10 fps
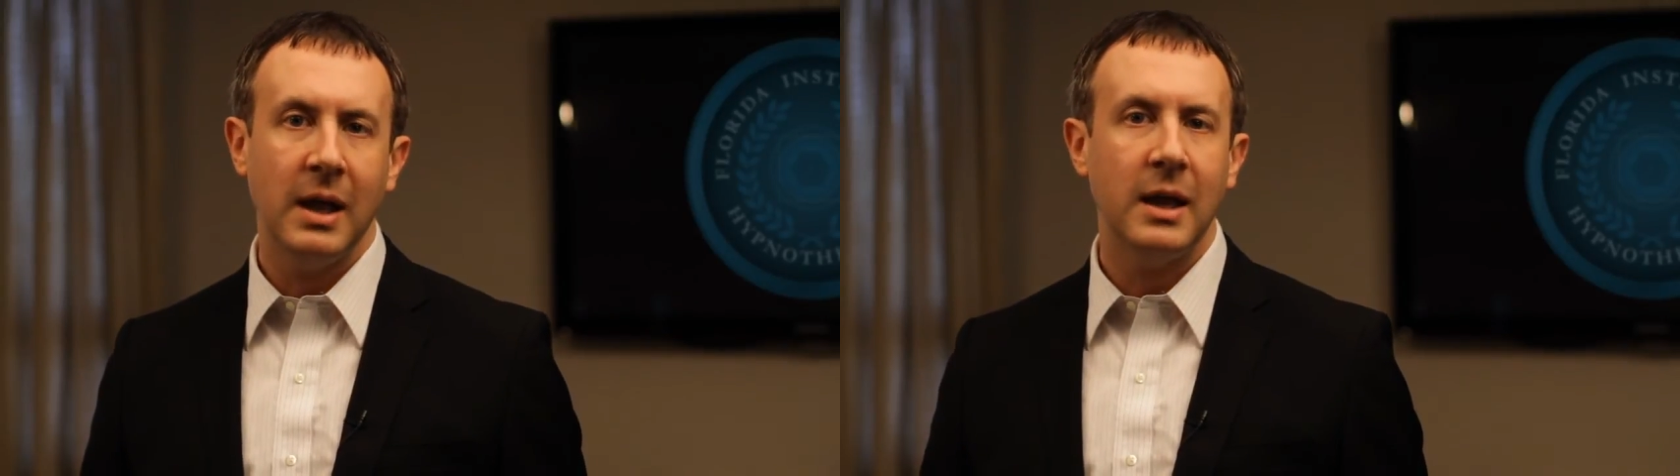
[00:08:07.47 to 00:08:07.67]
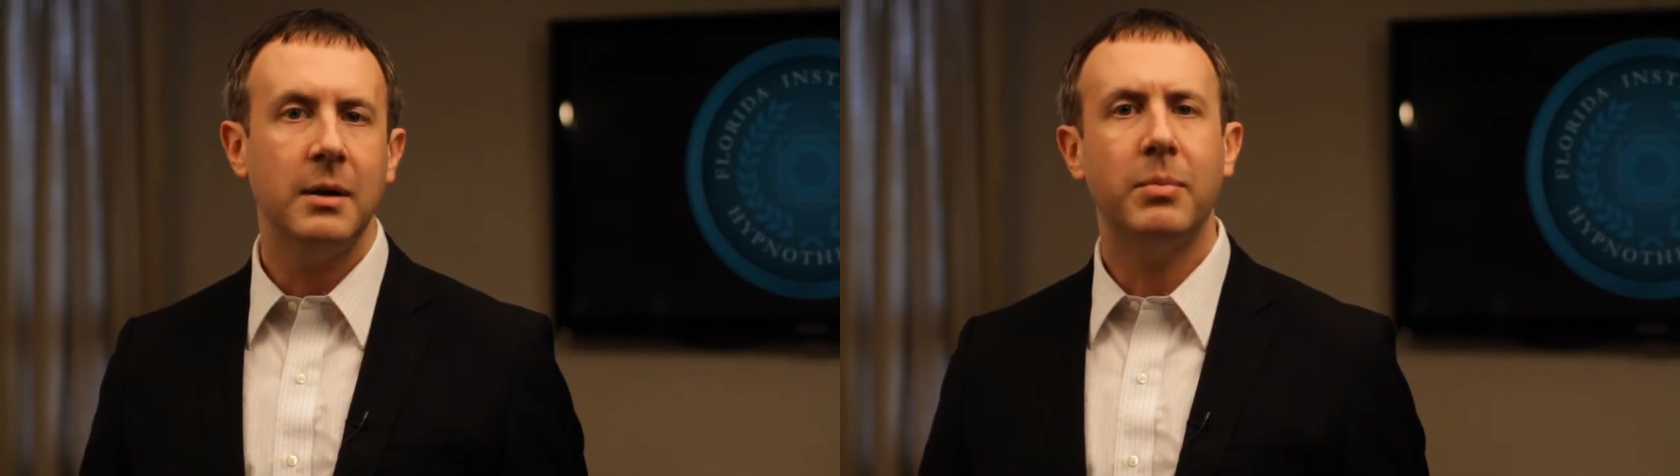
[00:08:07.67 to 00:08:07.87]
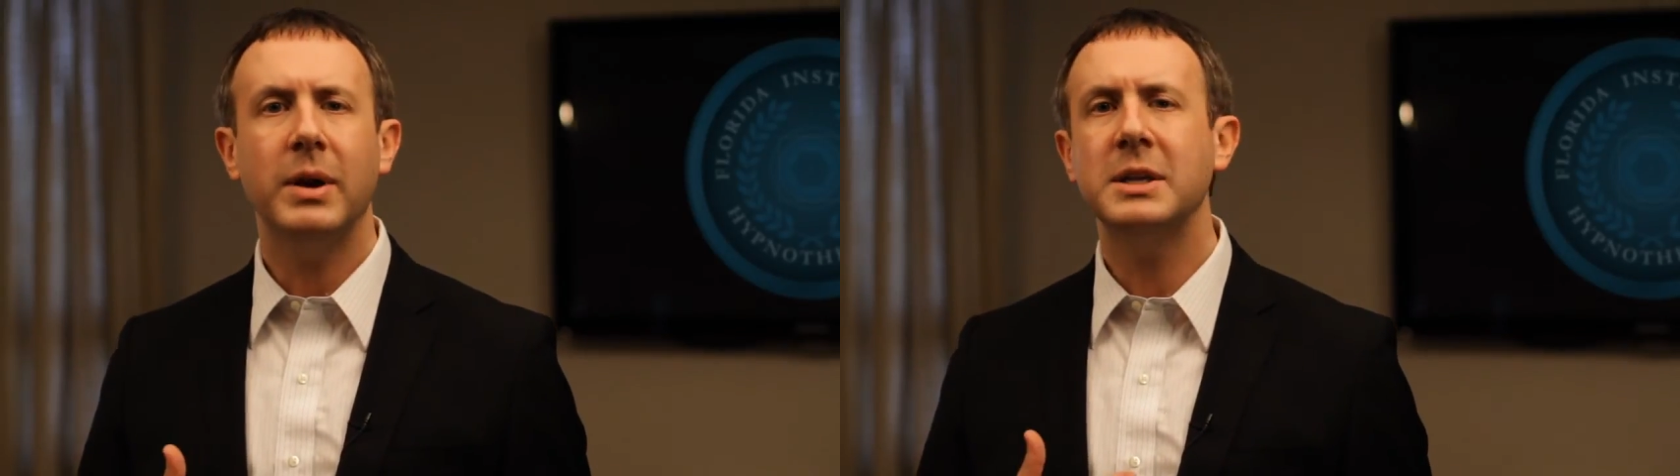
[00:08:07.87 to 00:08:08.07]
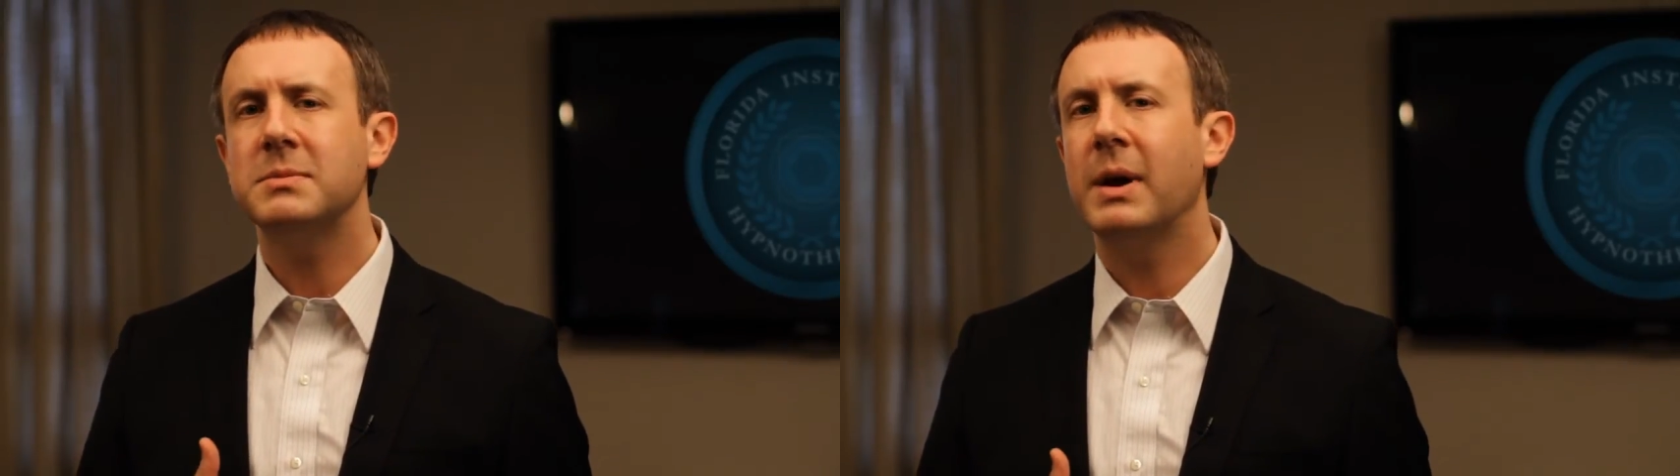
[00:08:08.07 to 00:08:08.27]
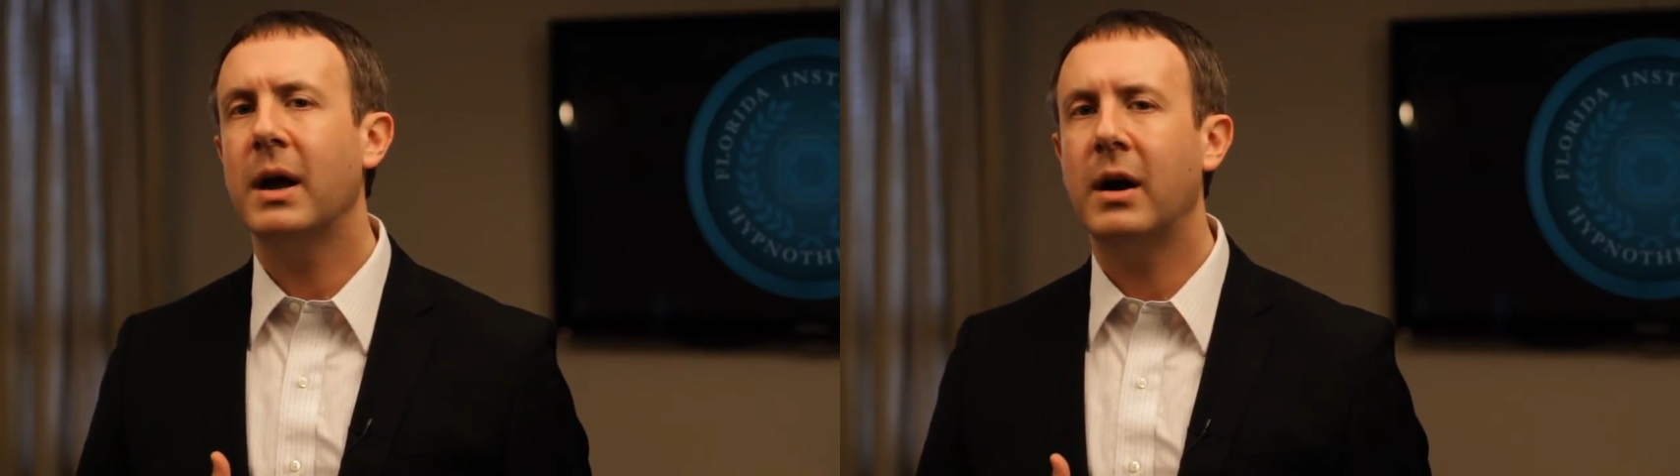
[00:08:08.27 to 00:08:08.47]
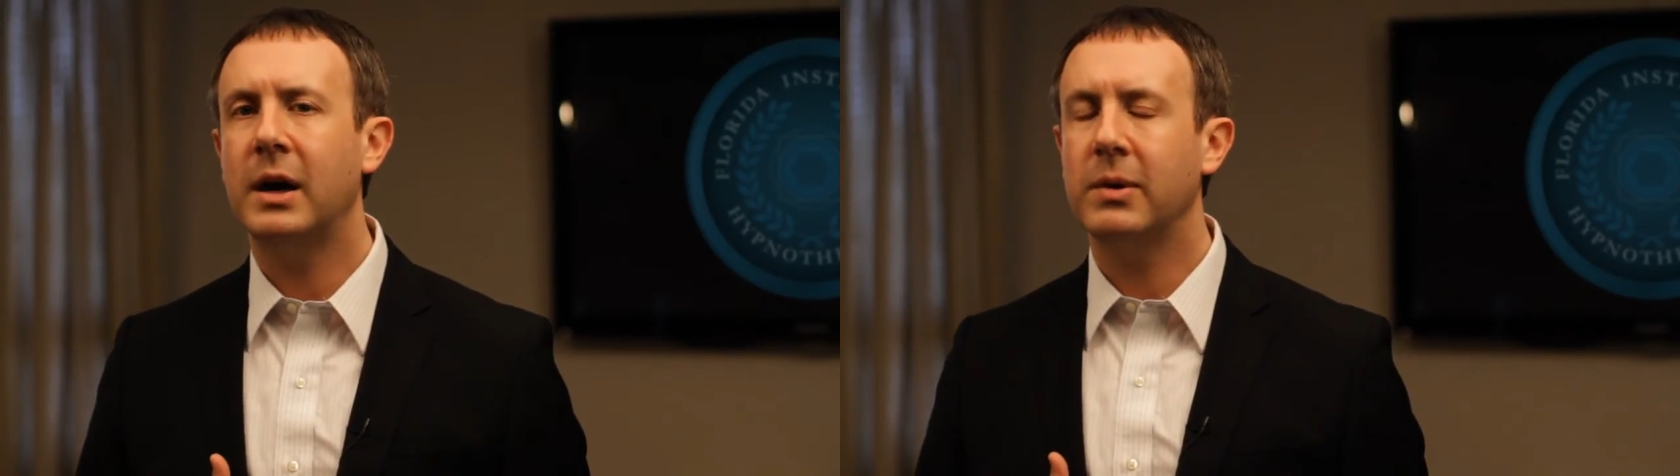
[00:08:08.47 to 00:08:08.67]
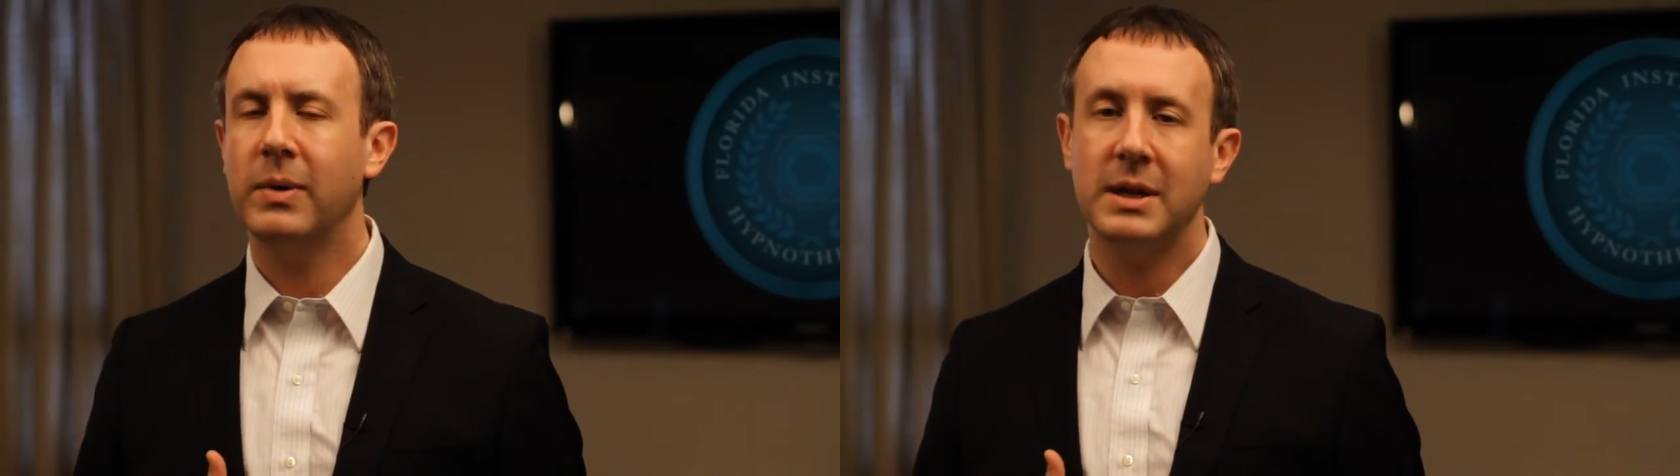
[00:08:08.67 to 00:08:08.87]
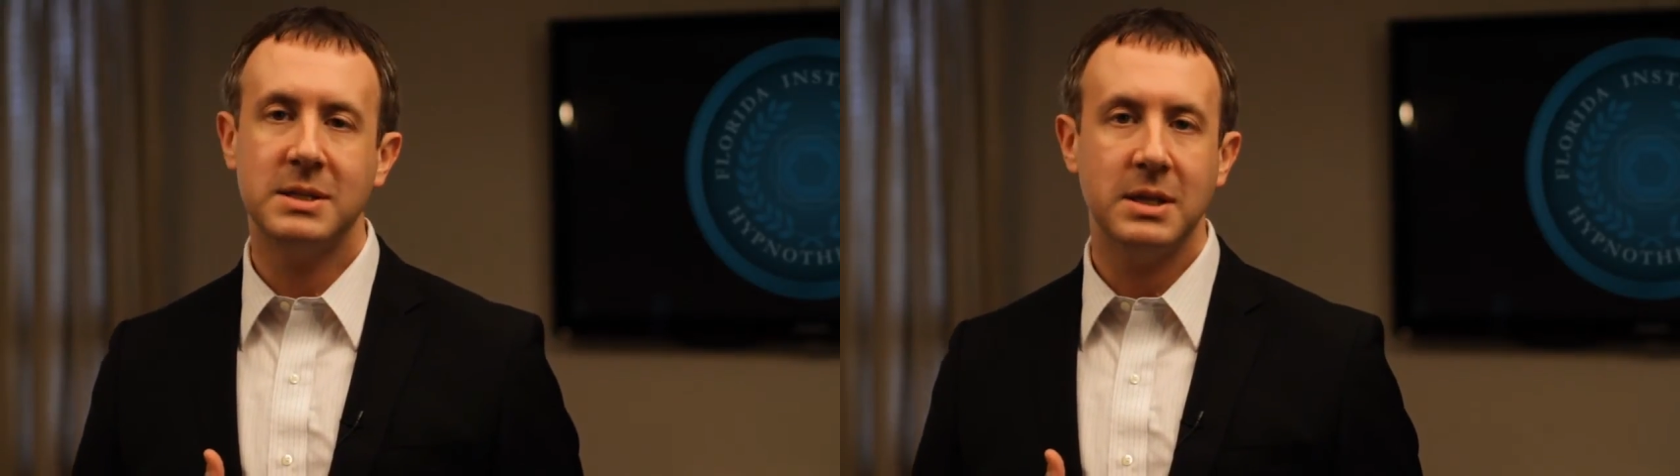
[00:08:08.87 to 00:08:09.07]
and it breaks my heart
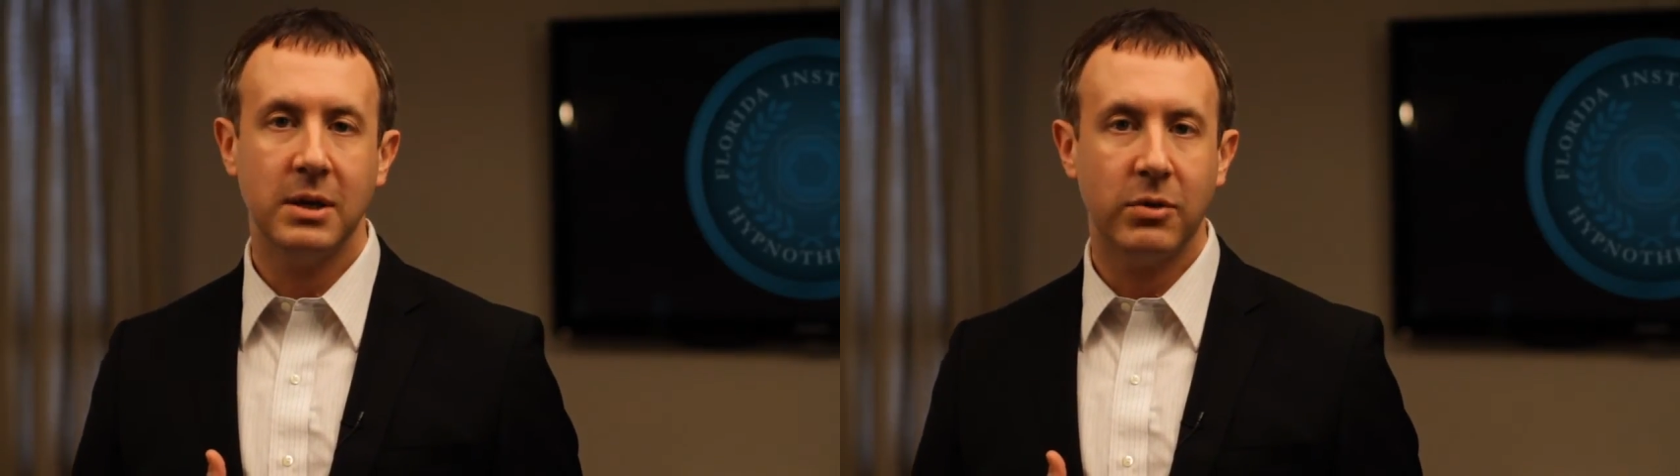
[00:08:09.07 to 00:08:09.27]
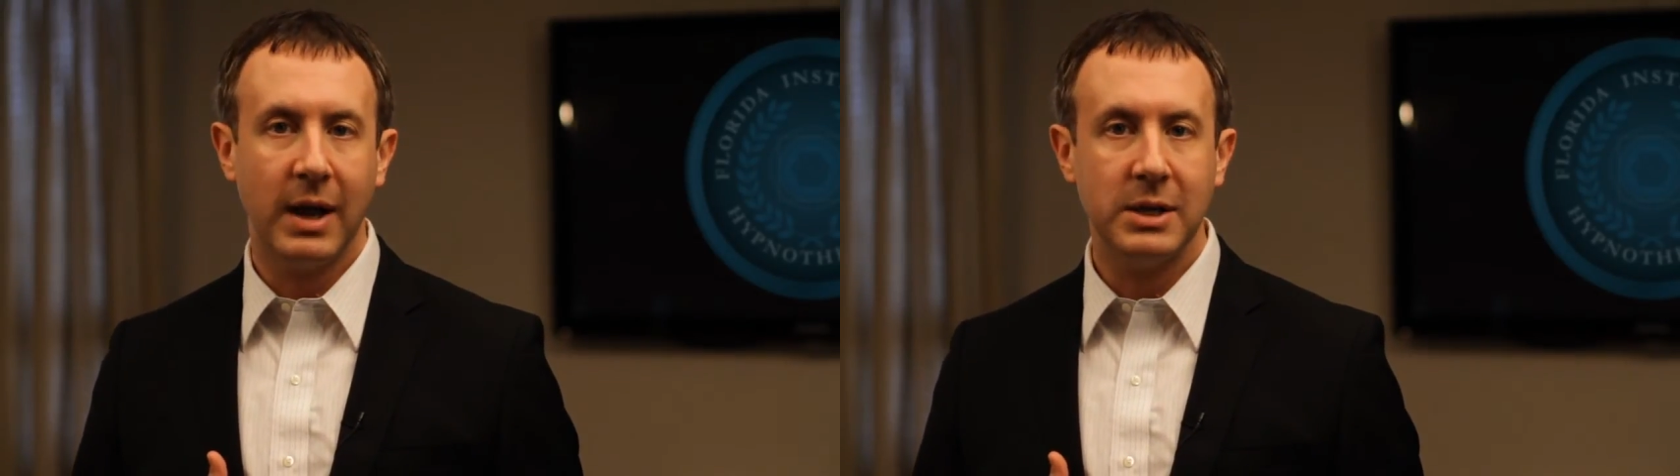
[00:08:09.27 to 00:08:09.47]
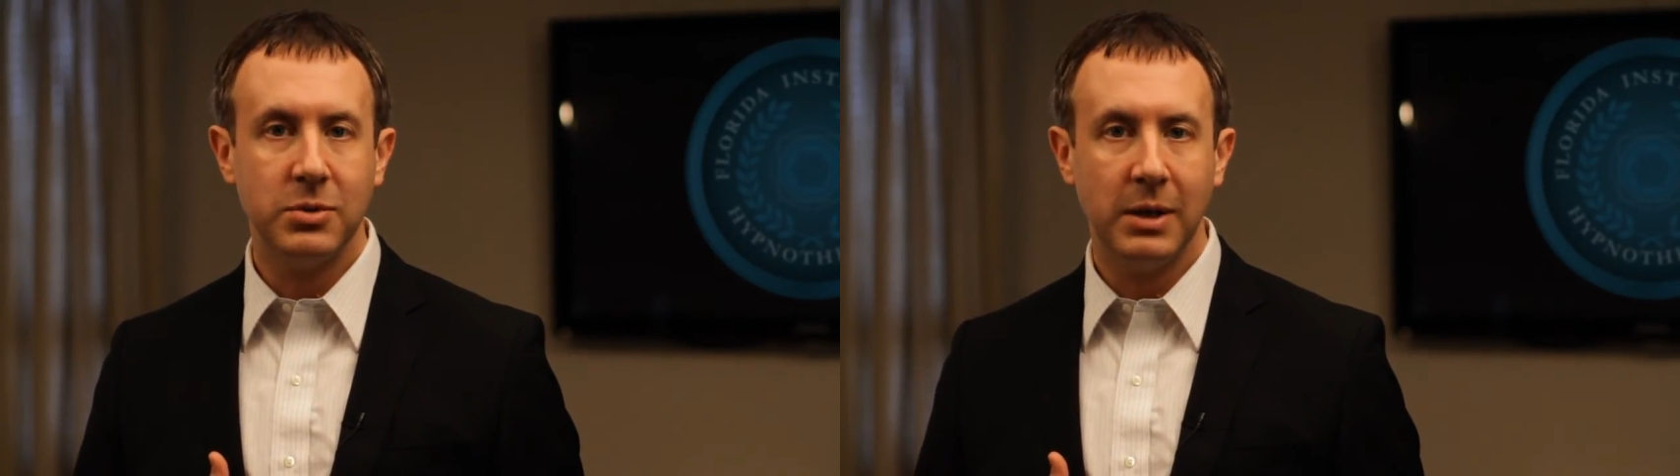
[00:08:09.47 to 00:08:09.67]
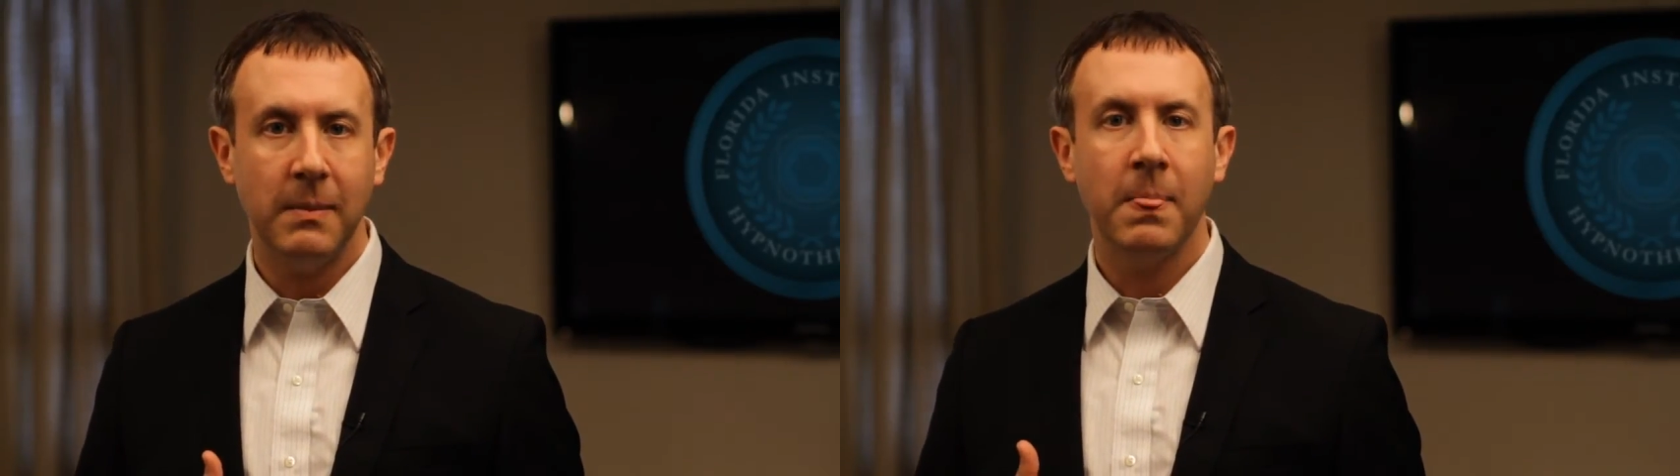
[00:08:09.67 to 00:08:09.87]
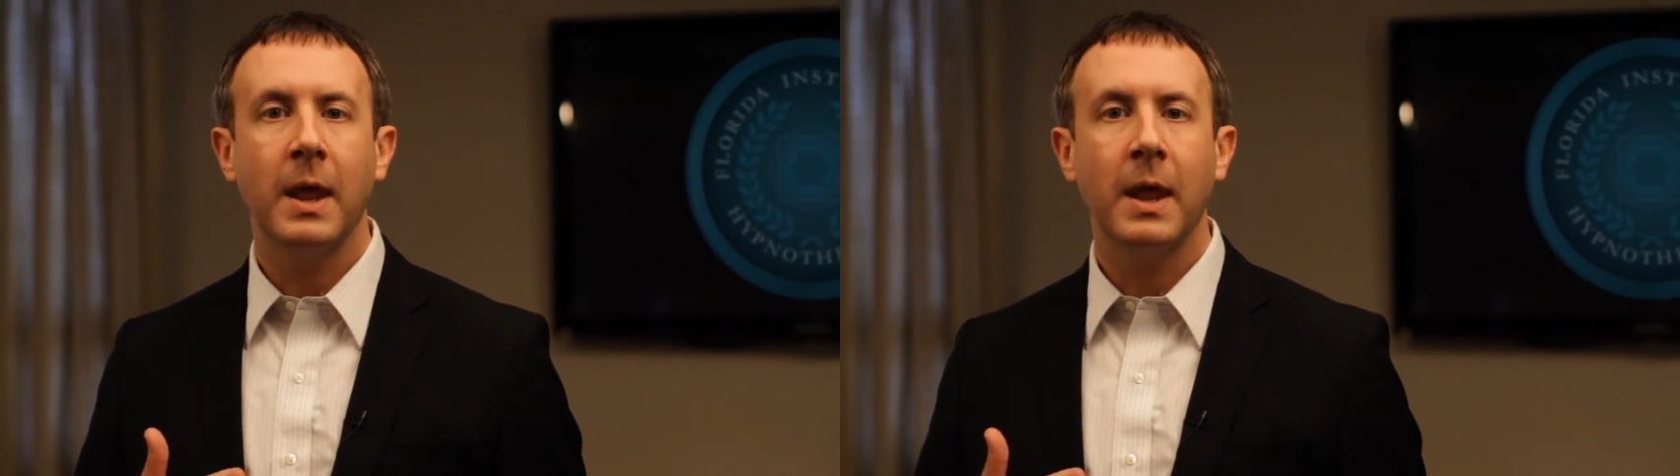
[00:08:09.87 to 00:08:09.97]
when I see a graduate